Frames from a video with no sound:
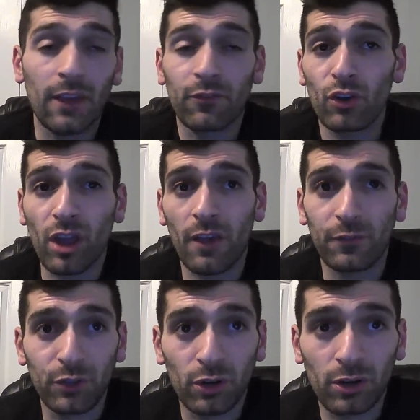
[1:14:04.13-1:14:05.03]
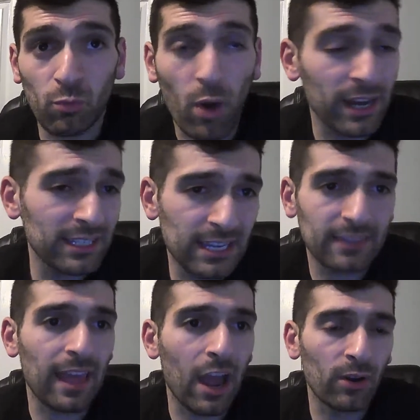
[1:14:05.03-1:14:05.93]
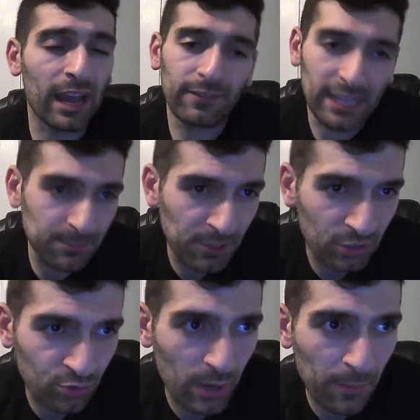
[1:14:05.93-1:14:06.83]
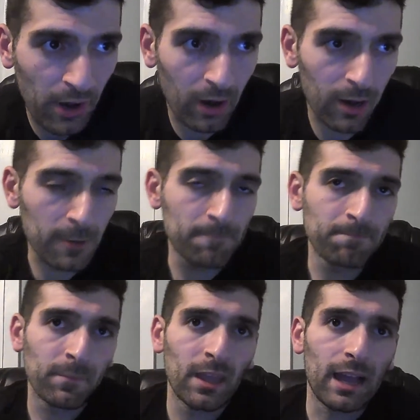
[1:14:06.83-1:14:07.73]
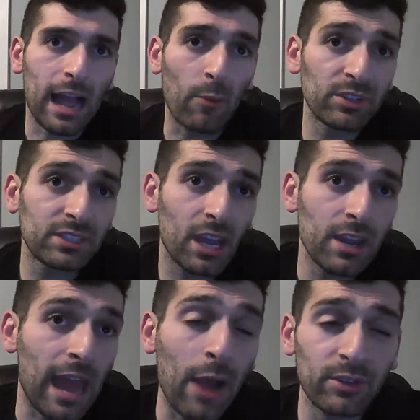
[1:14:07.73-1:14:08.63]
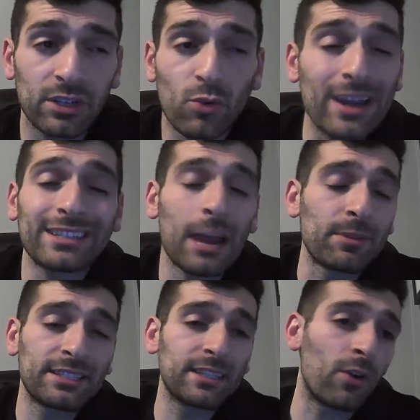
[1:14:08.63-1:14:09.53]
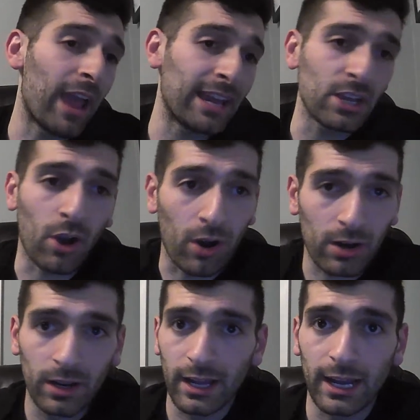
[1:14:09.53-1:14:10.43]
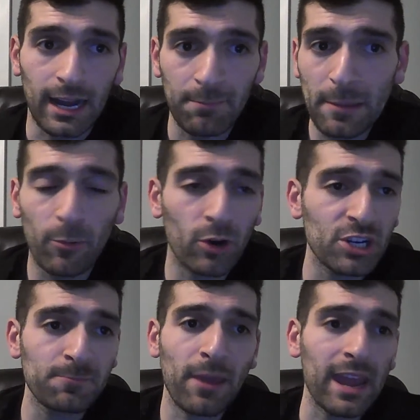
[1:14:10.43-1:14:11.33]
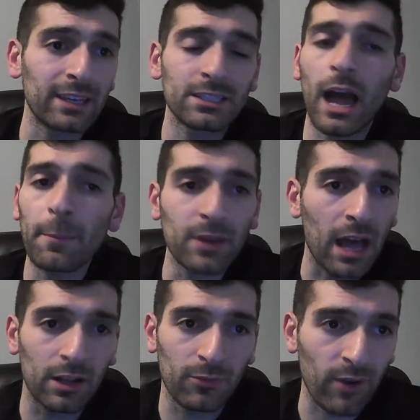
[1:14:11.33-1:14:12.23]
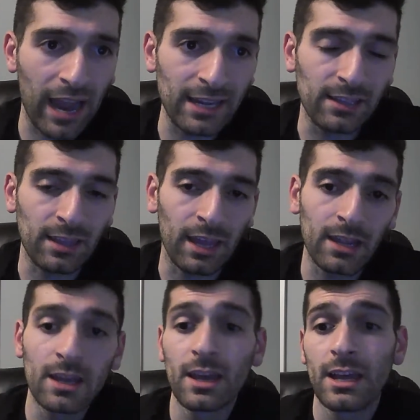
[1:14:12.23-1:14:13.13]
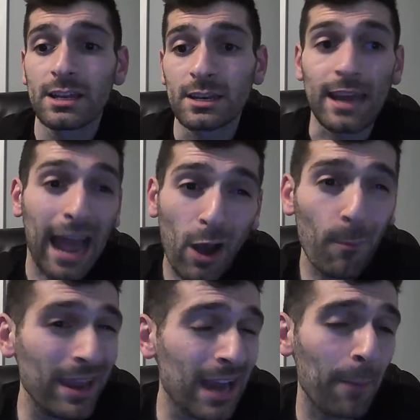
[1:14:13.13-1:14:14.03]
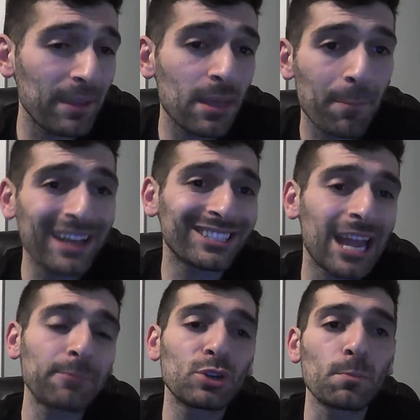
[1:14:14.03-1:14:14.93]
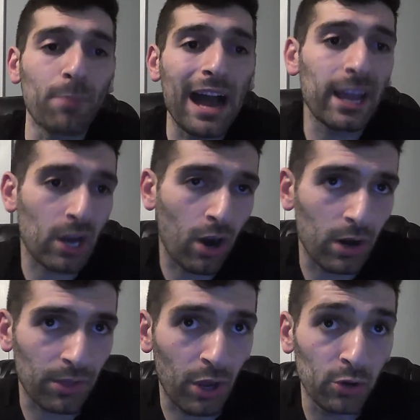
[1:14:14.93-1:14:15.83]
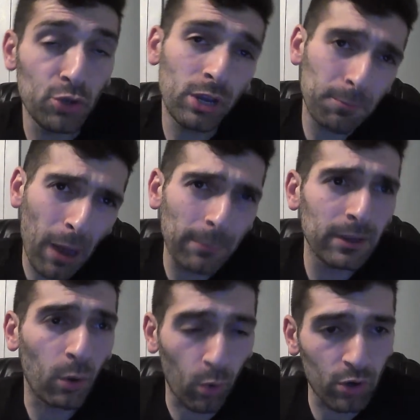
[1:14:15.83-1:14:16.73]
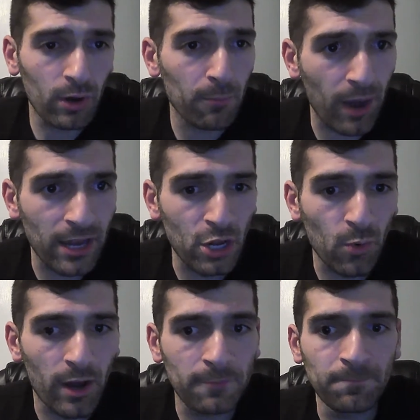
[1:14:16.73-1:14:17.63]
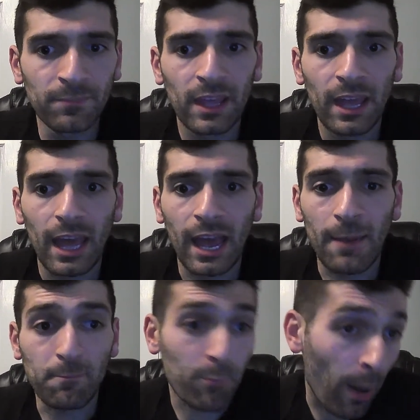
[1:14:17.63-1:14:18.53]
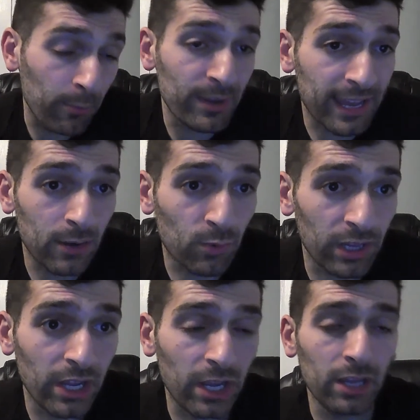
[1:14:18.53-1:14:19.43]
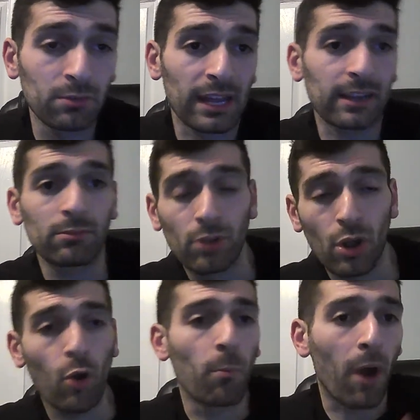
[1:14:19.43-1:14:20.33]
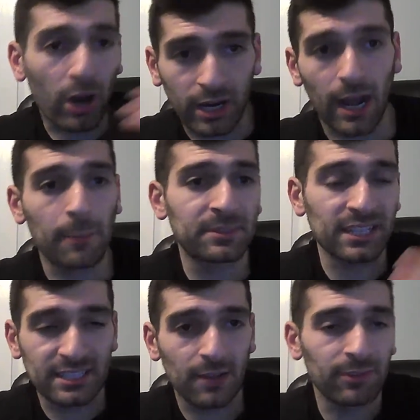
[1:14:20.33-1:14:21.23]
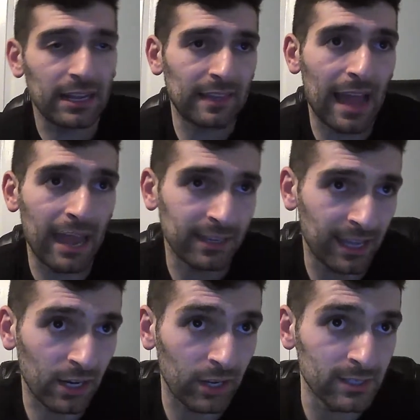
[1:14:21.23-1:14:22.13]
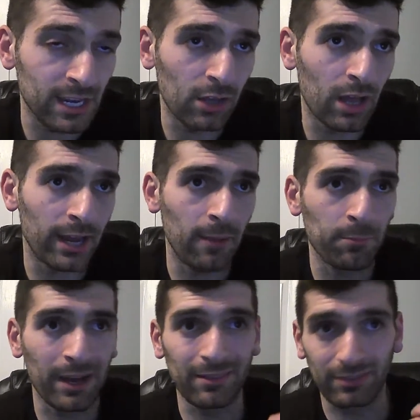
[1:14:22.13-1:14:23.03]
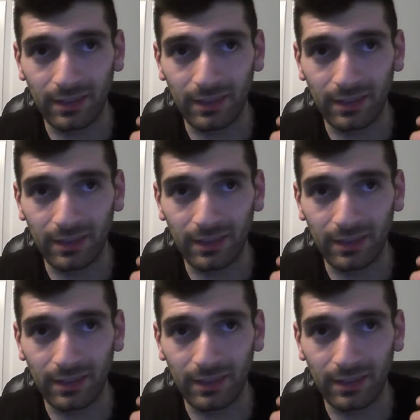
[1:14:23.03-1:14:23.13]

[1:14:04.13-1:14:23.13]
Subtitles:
if you're wanting to get the Hellcat, if that's been your dream car, I would say now is a great time to sell any car. People are just paying top dollar for anything. Now may not be the best time to buy a car, though. You could probably order a brand new one and probably get a really good, like, no markups and stuff like that, and get a good deal on it. But